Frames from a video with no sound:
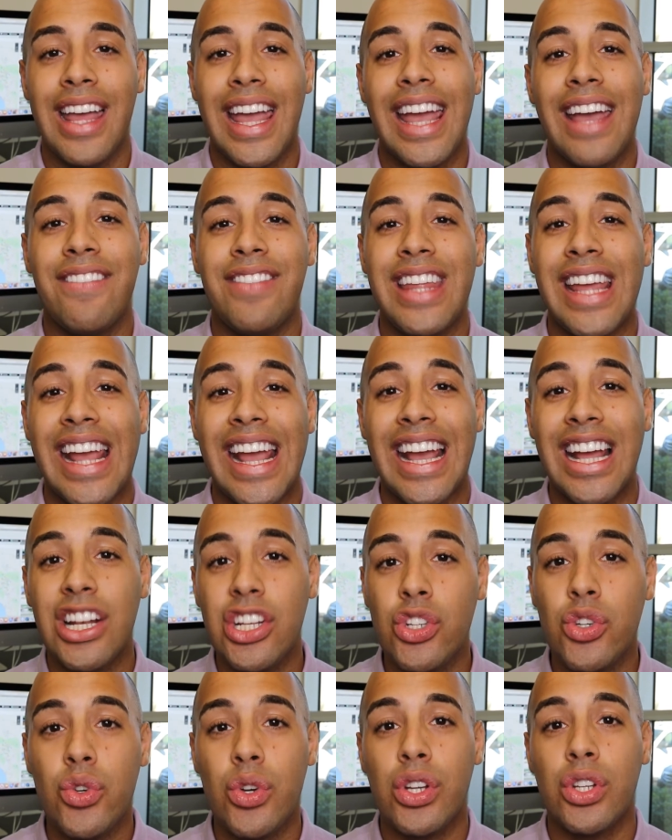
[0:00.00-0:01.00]
If the
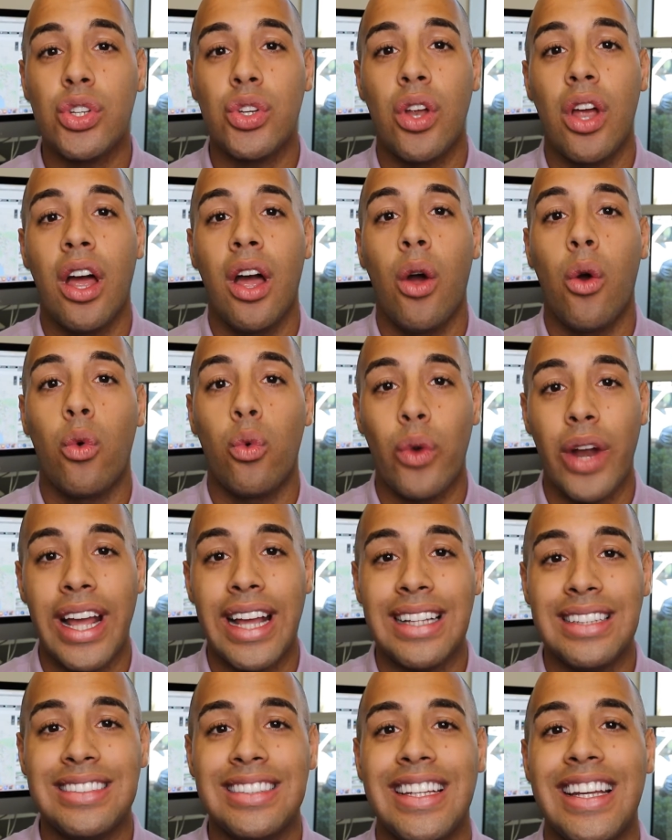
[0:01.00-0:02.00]
interest
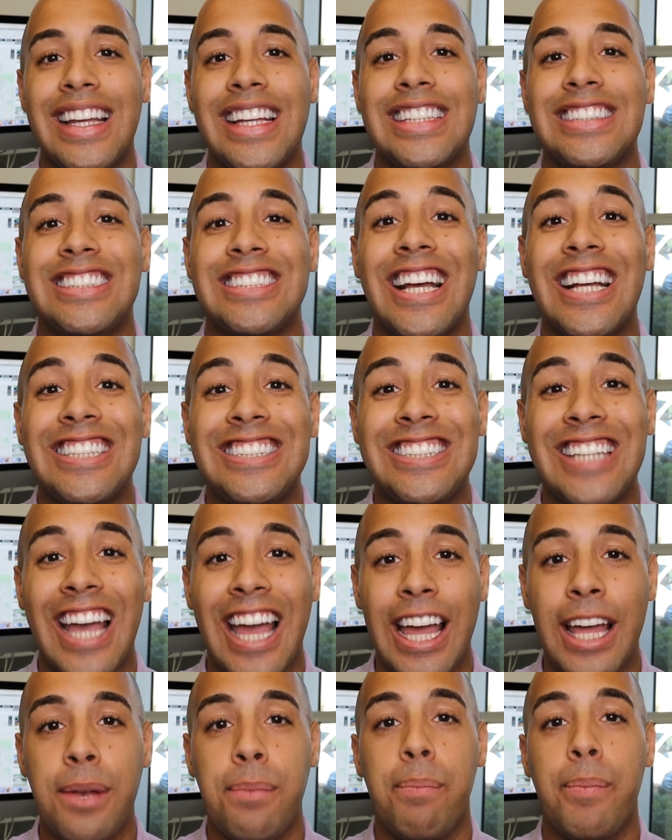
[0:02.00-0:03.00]
rate is
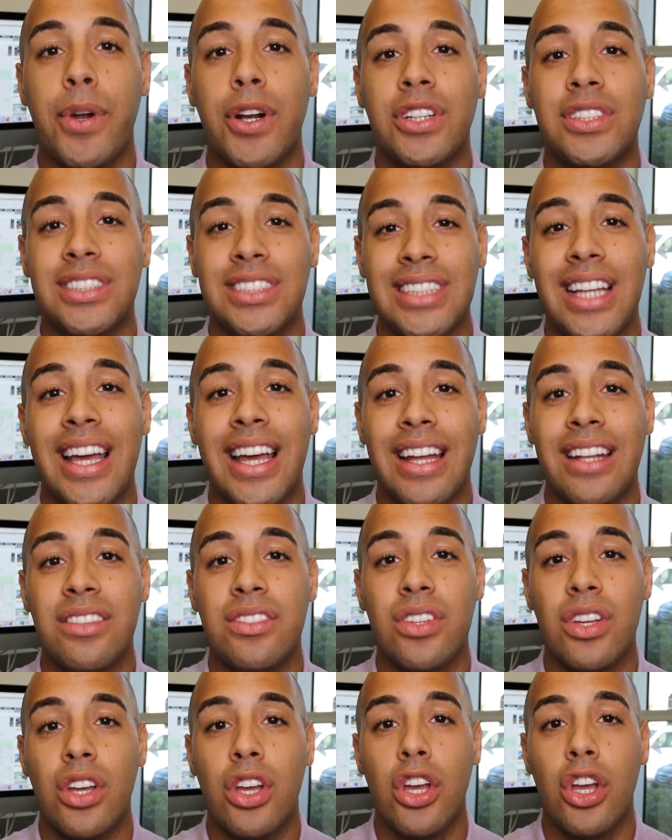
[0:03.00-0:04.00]

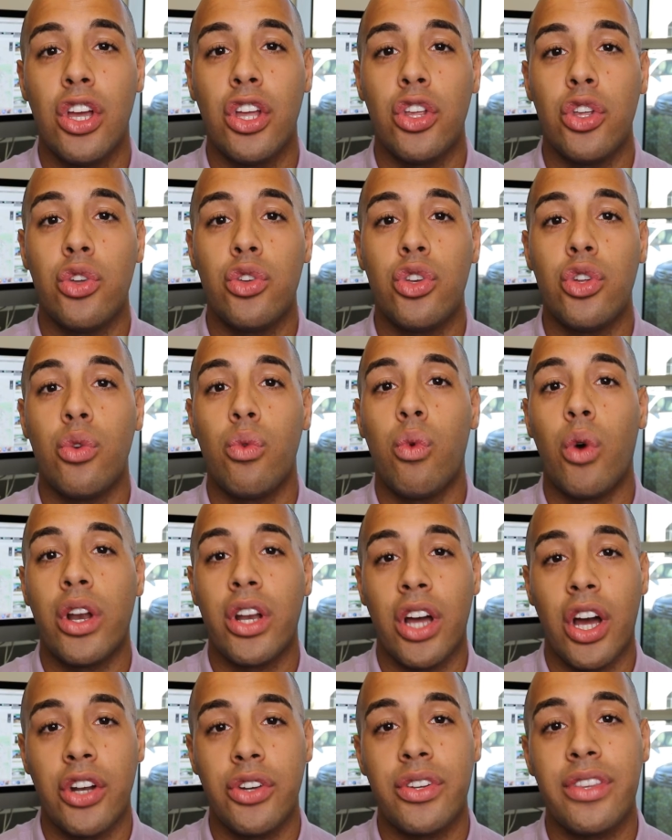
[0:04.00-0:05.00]
10%, you do
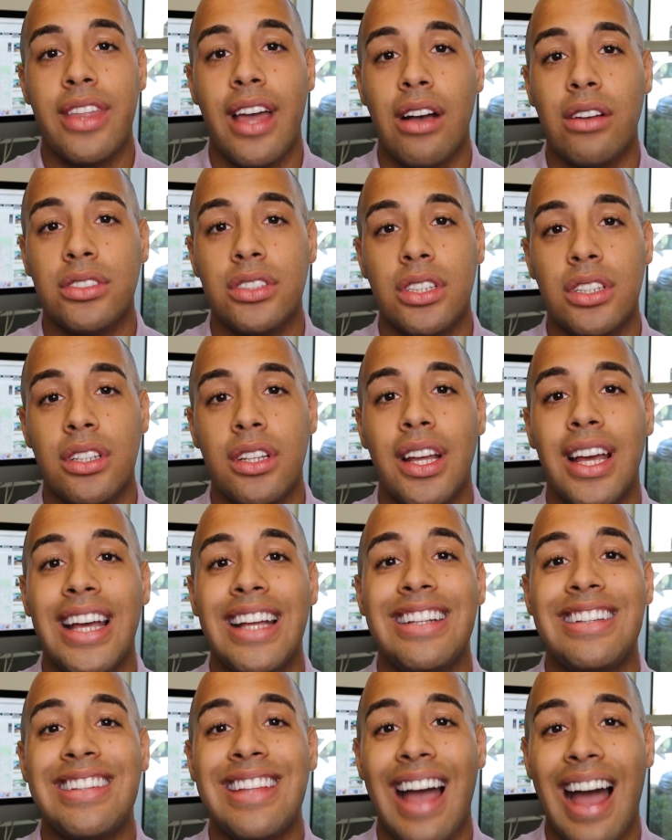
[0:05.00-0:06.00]
100,000
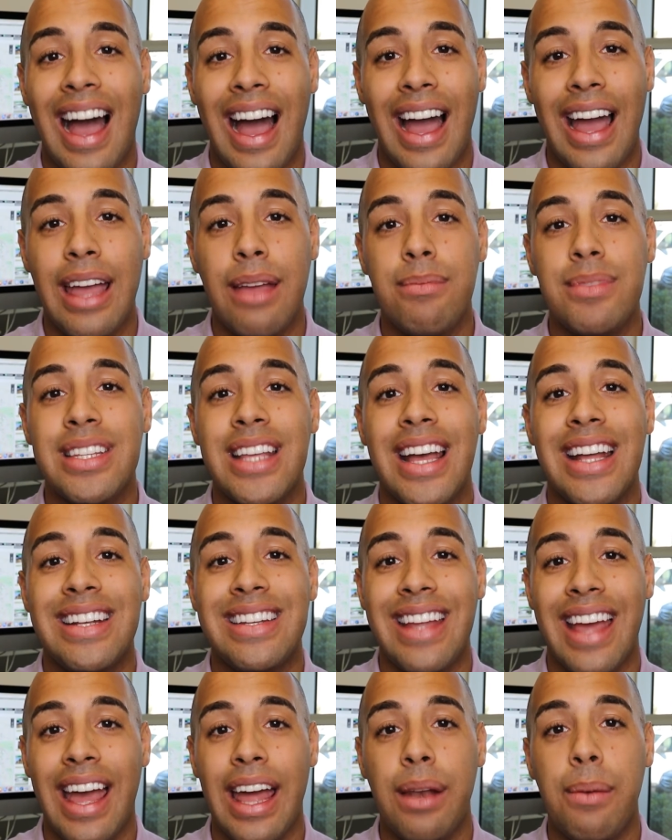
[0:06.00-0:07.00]
times
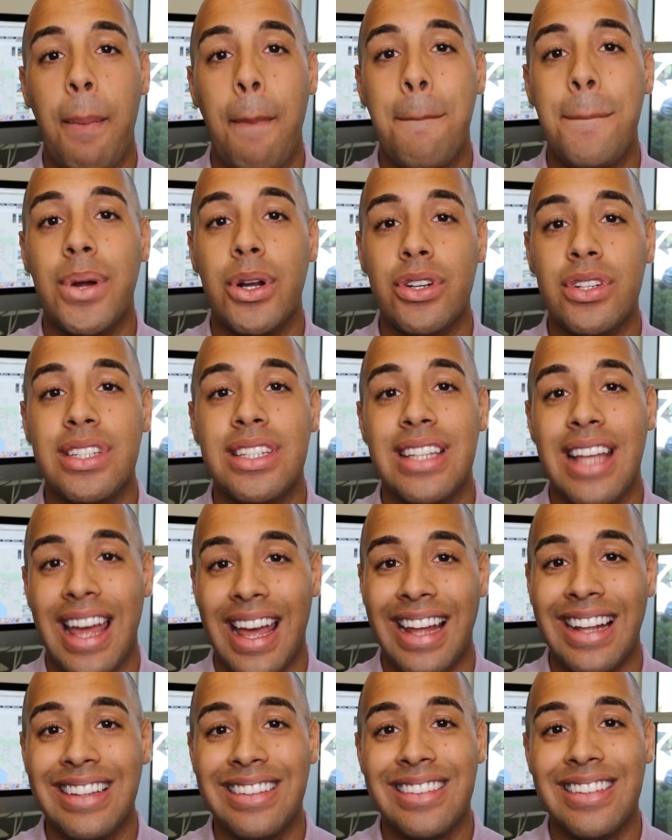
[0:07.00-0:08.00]

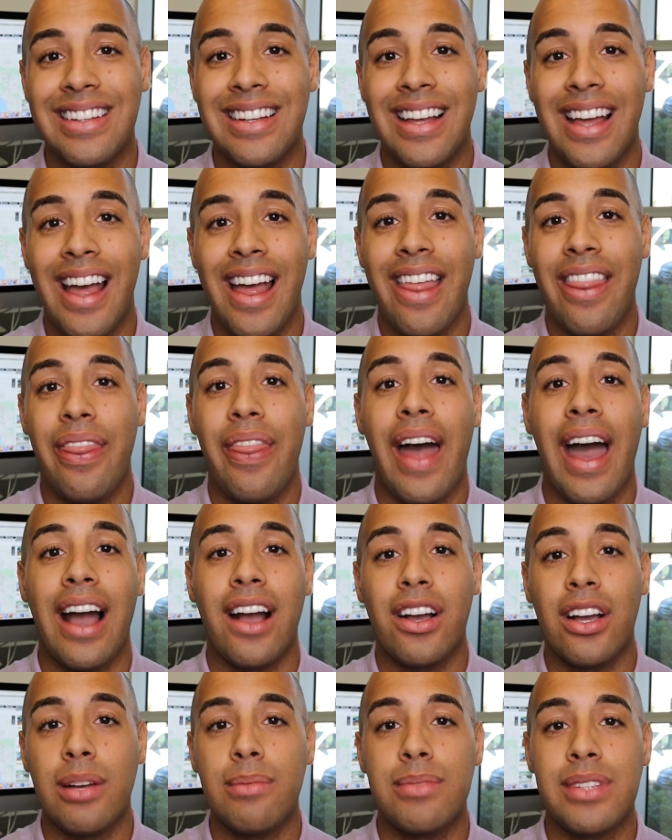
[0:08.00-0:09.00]
10%,
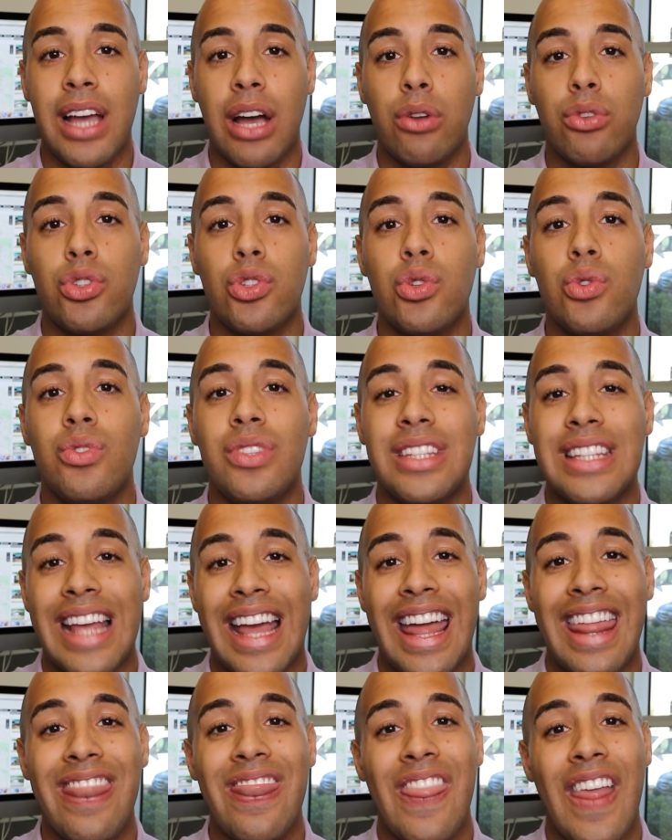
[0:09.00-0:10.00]
that comes out to
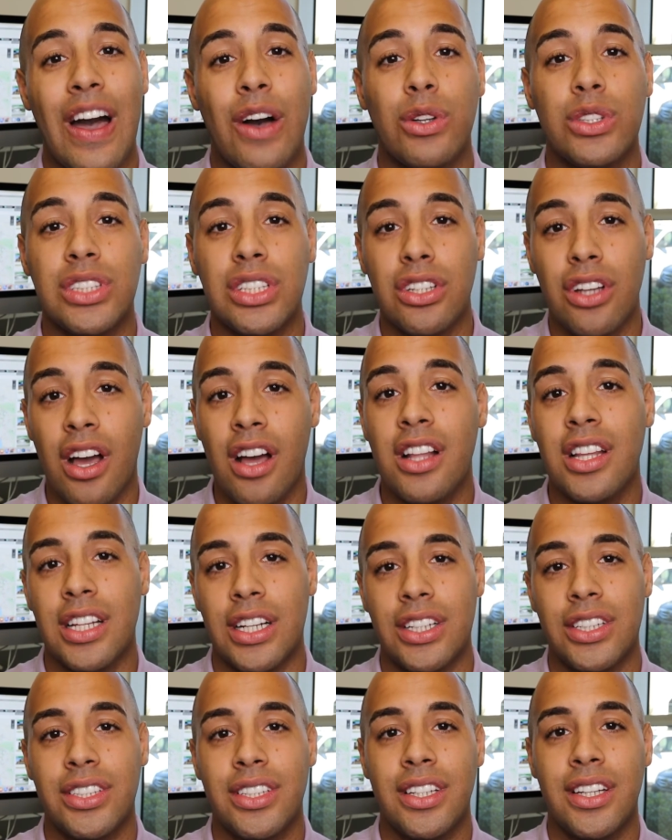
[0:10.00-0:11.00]

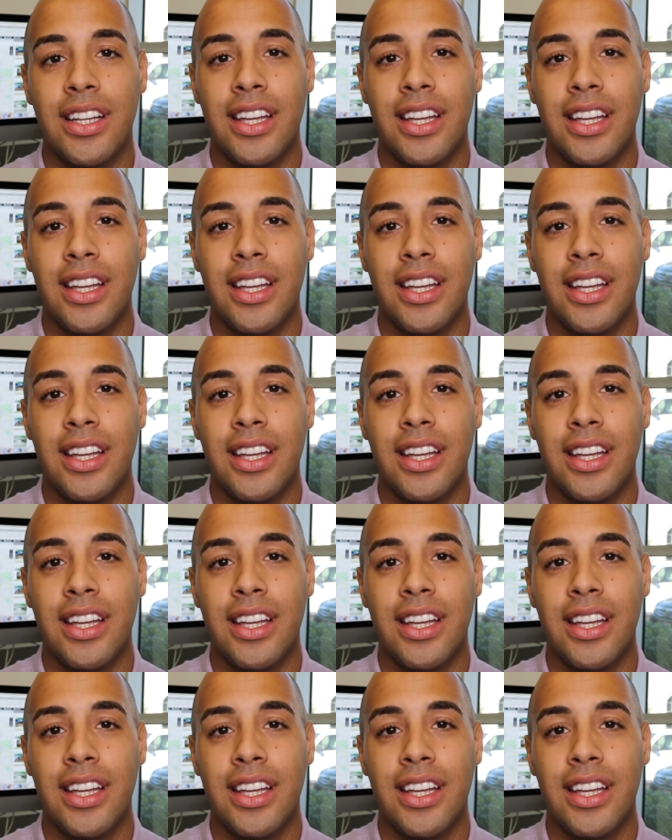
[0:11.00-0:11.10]
$10,000.